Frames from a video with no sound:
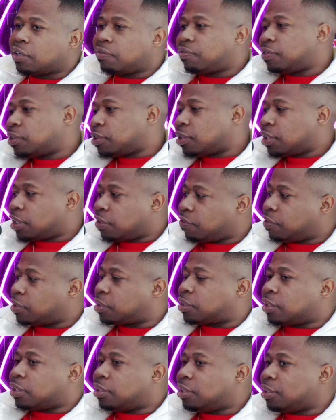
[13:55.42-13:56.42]
give us give
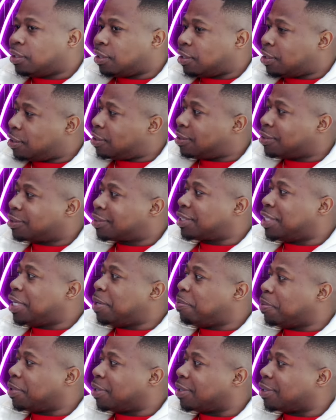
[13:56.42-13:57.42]
us a little uh,
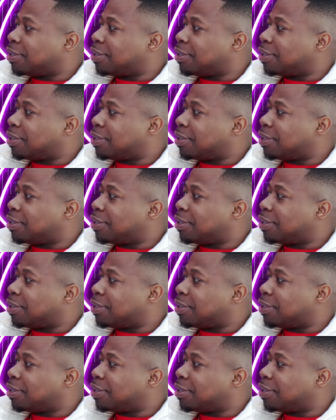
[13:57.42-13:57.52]
snippet.